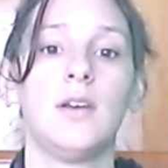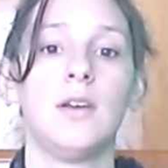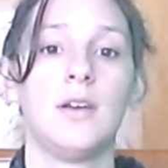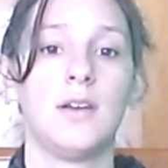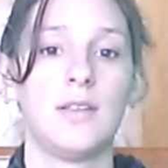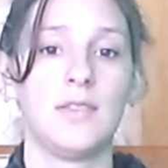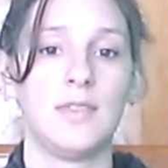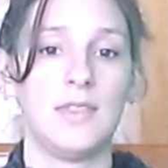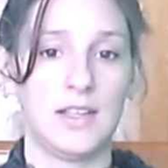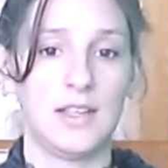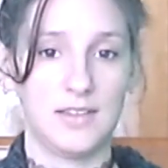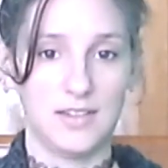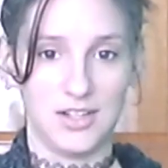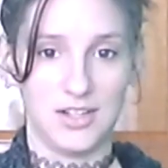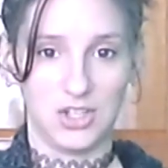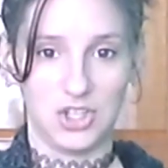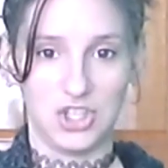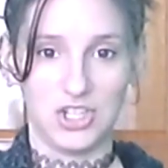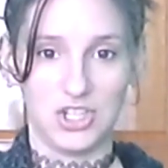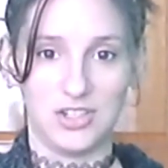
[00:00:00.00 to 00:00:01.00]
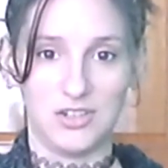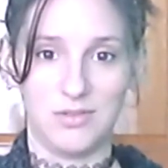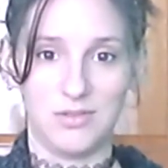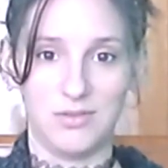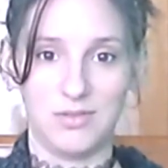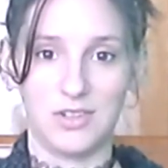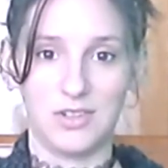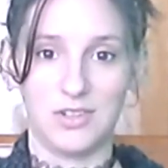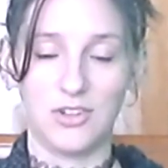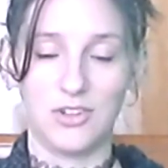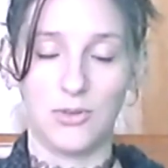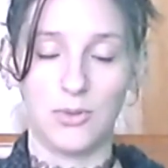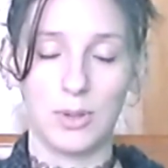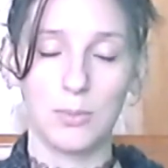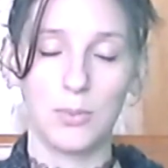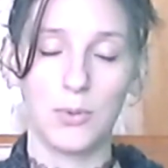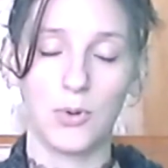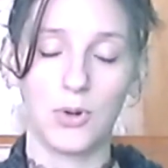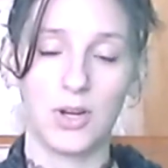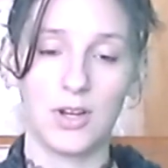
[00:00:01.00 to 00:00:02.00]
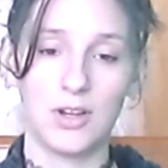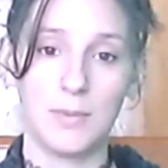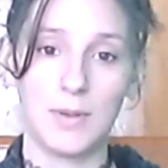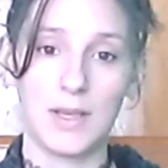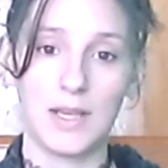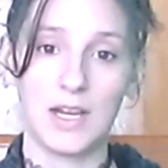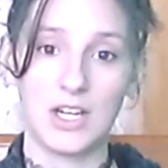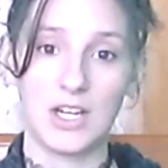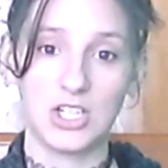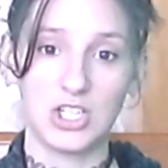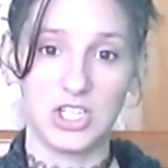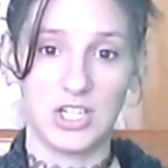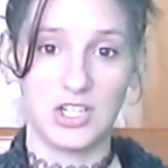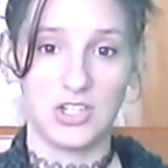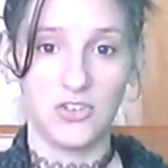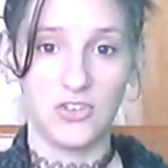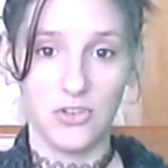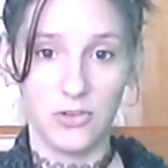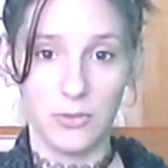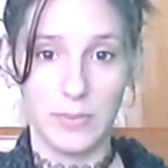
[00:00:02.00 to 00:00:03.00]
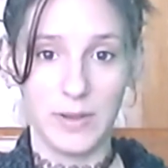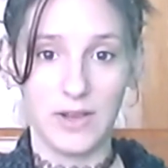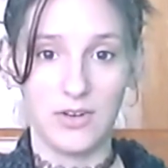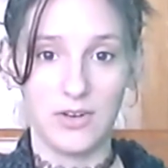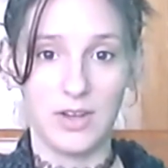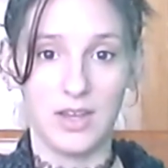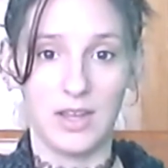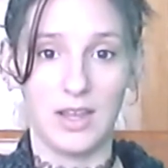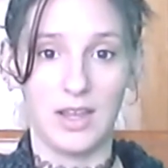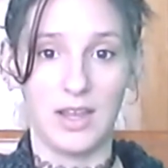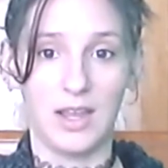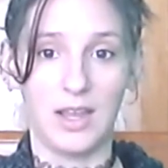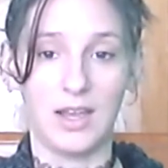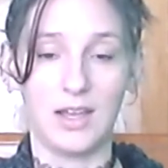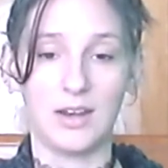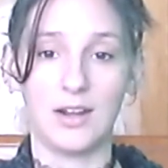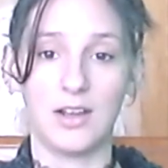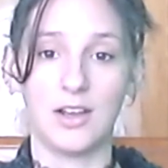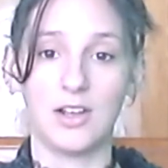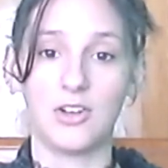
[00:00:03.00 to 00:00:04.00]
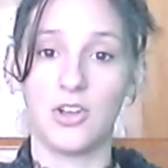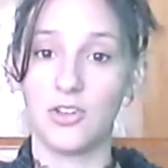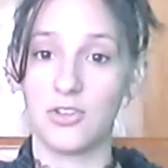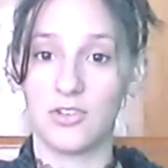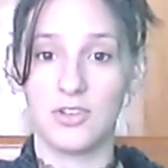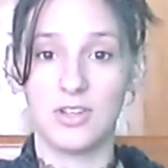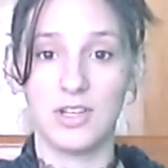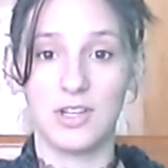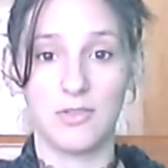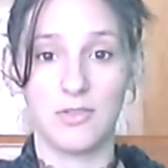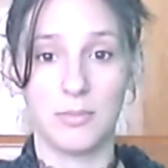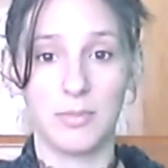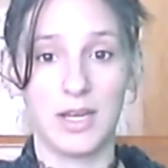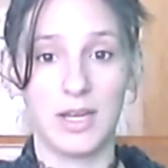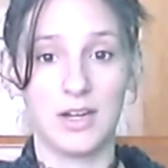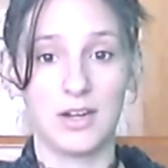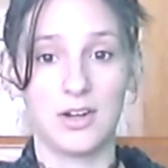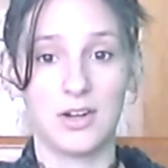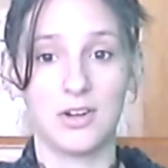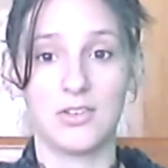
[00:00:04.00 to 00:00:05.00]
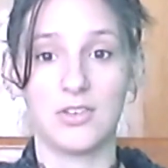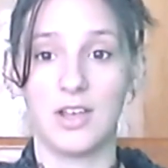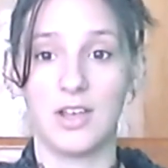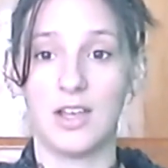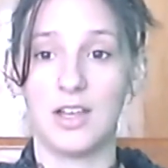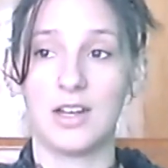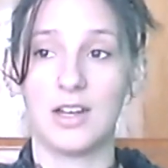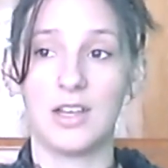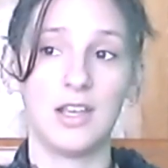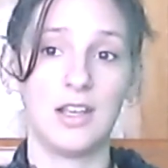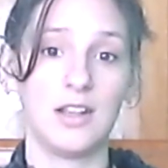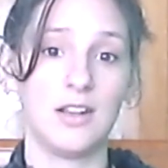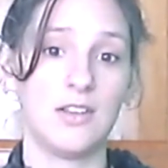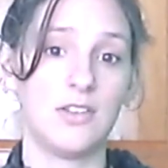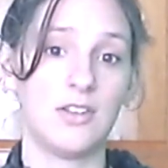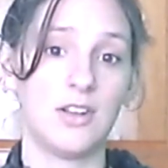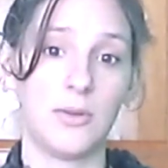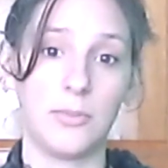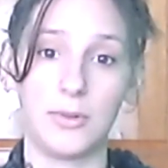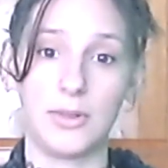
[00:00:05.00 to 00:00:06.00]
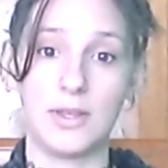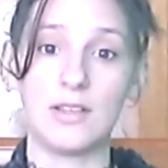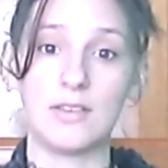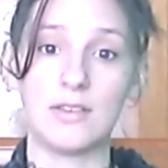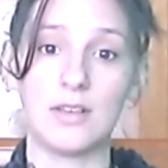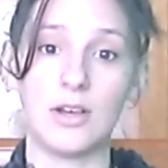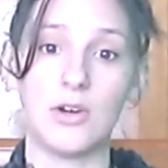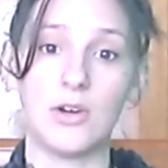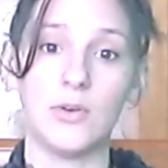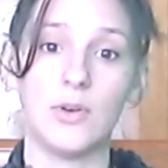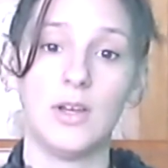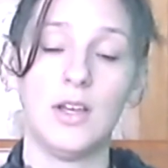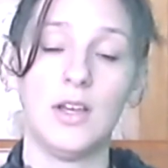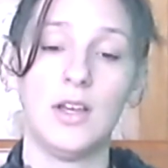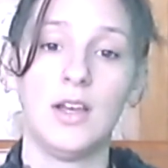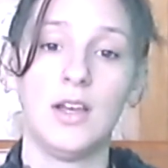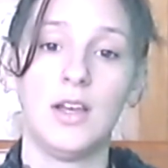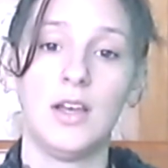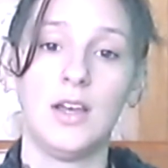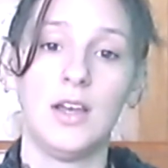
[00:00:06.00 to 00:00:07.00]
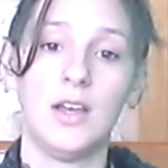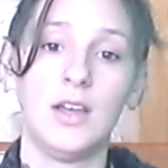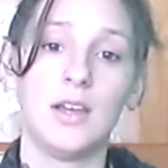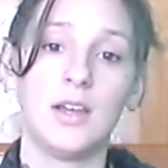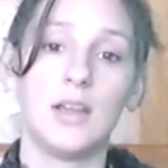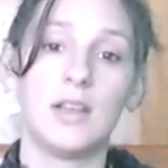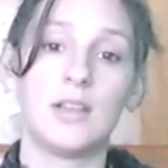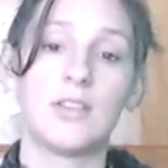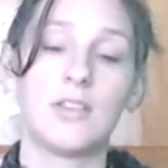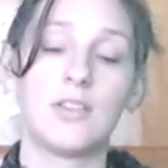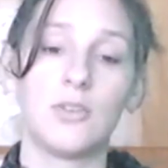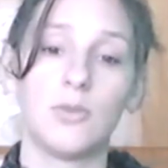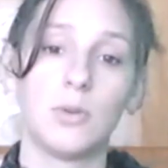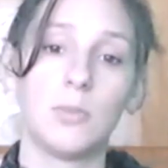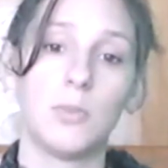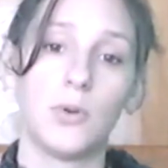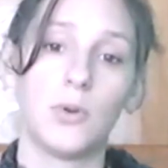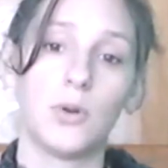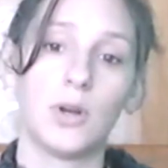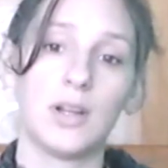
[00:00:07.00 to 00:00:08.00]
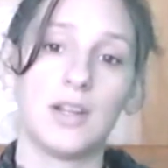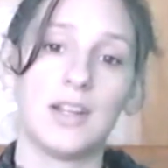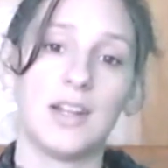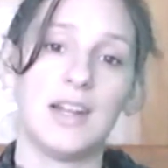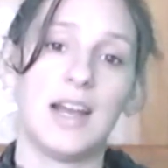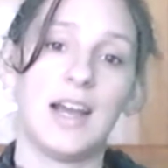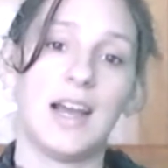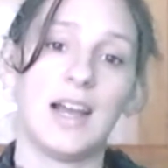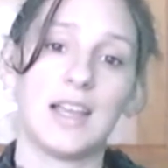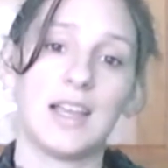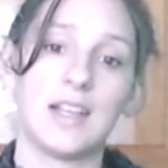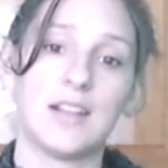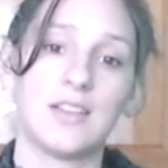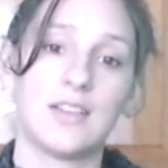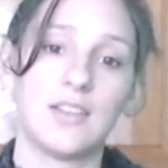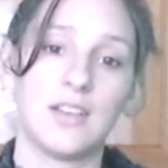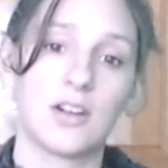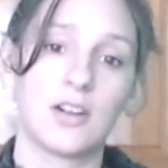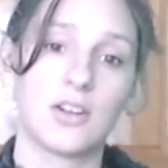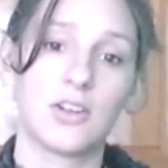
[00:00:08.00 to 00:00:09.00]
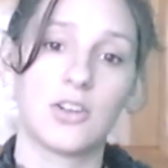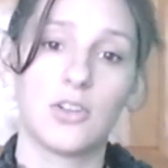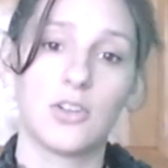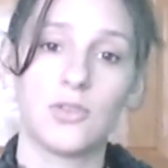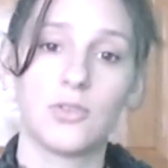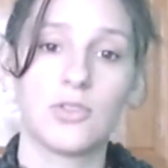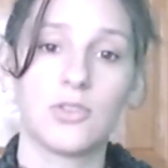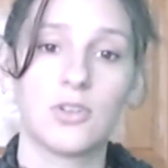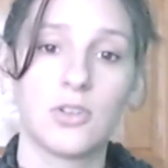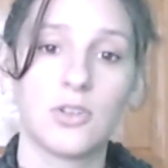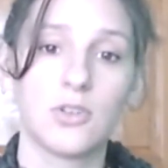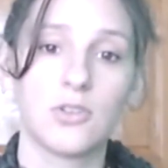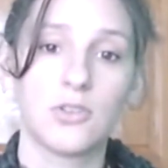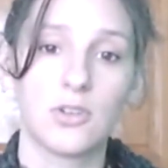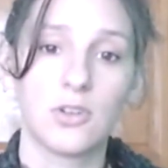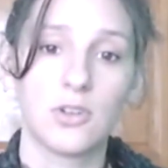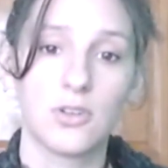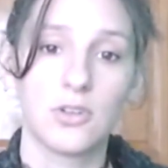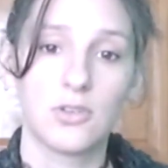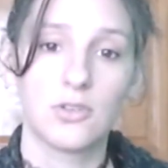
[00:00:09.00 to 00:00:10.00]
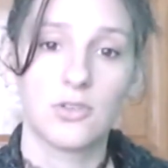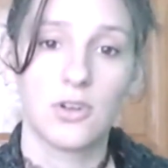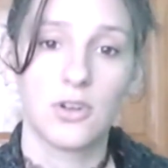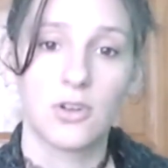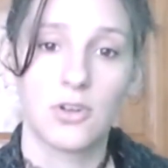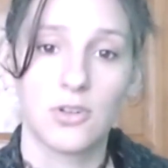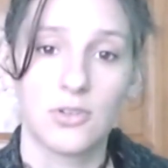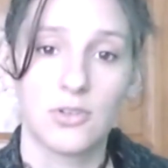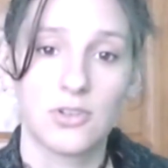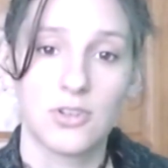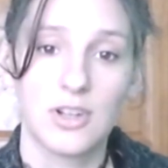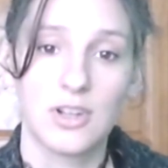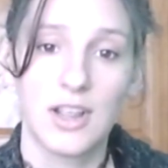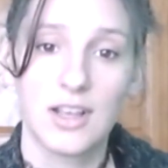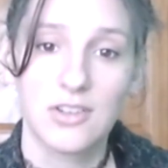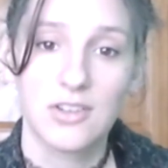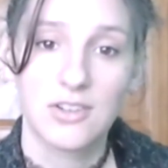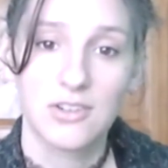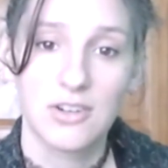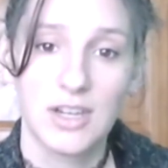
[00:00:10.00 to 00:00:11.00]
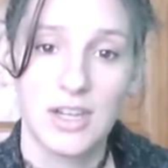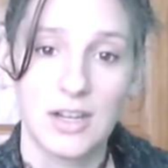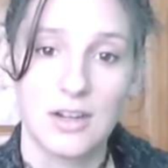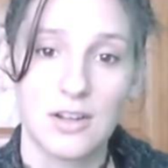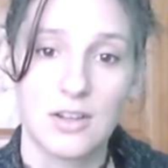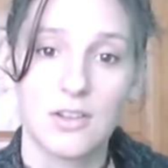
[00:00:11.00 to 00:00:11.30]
That suction, so important to be conscientious about it, and adults need reminders and kids doubly so. It's so important to not get sucked closer and closer and closer and closer to that screen.